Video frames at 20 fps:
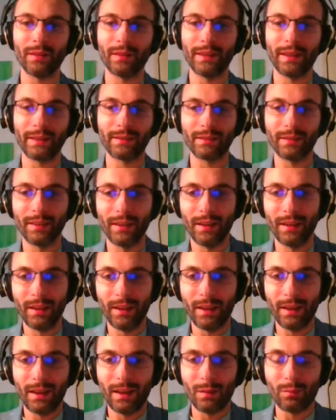that
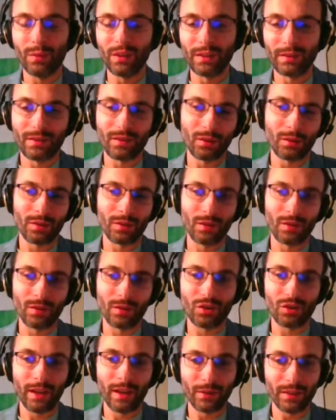builds
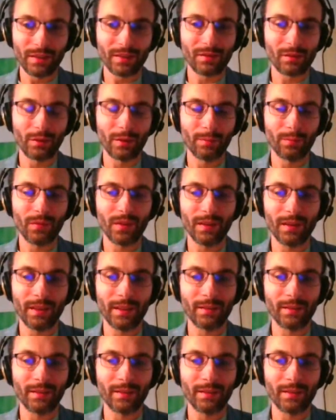on JavaScript.